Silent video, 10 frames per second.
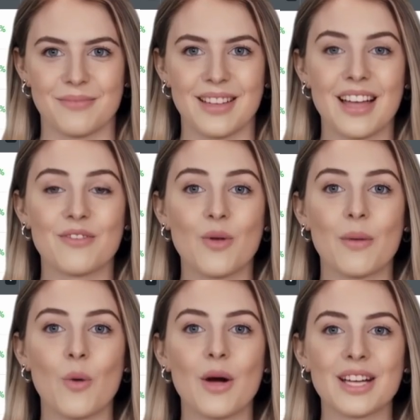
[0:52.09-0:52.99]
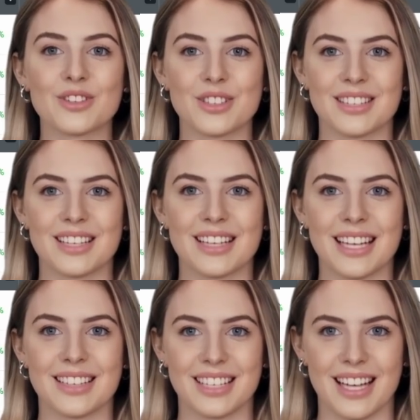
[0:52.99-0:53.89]
If you are more interested in
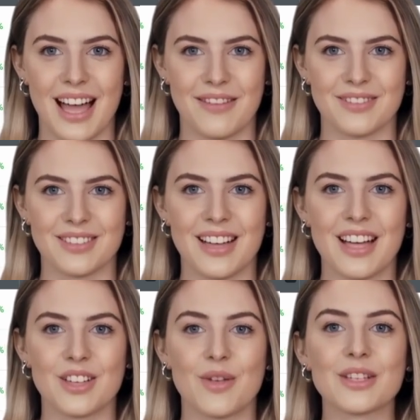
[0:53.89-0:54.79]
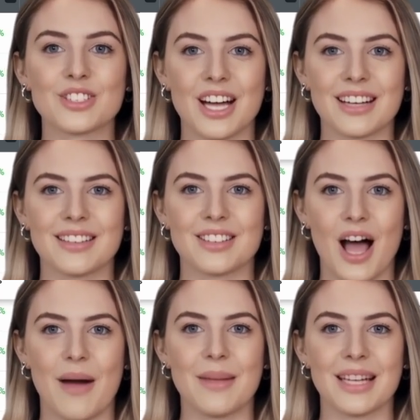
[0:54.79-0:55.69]
ETFs, you can check the
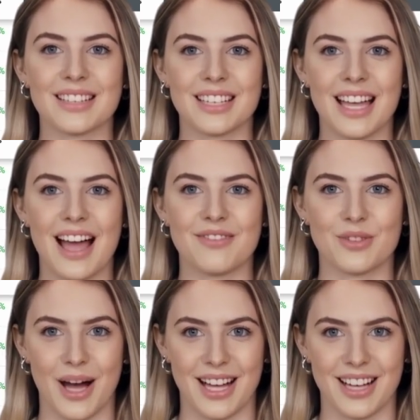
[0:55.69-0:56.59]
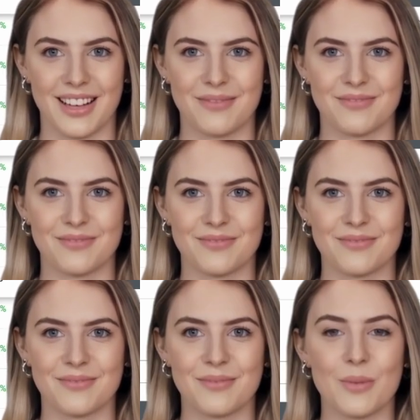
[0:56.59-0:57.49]
Top ETFs ranking.
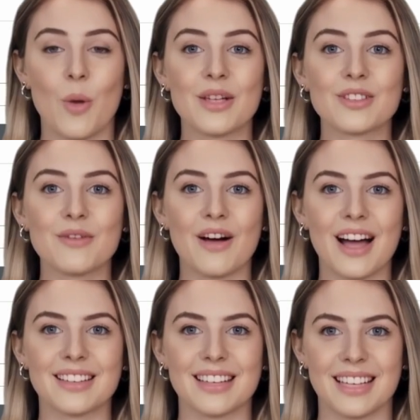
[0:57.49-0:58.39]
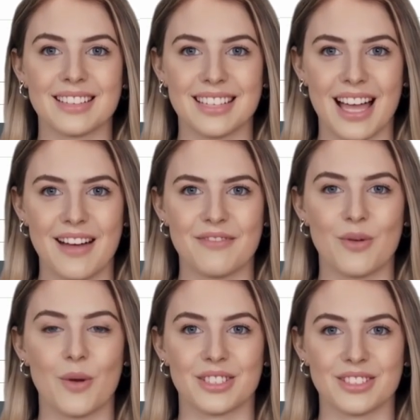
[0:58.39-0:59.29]
Once you find an ETF
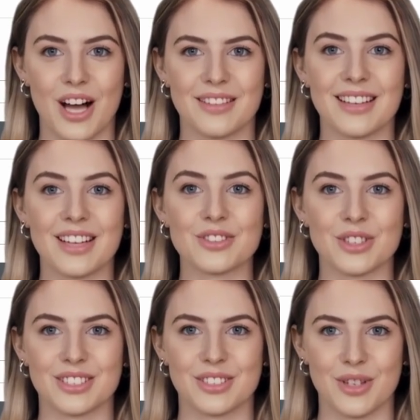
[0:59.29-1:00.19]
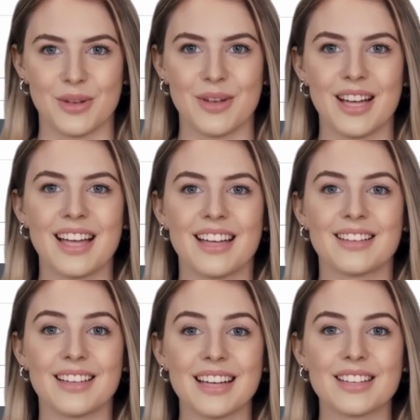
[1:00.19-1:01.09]
or a stock that interests you,
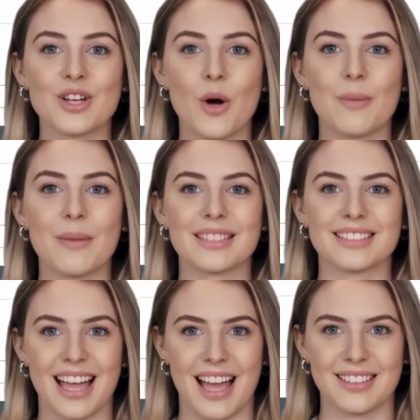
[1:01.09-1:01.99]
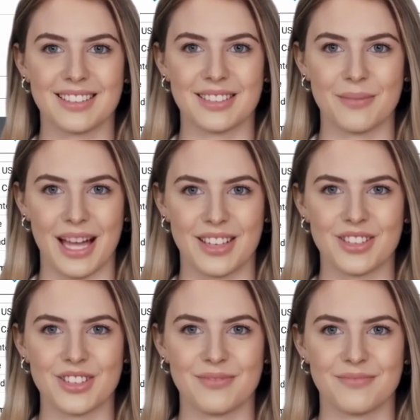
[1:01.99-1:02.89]
click it to open its analysis page.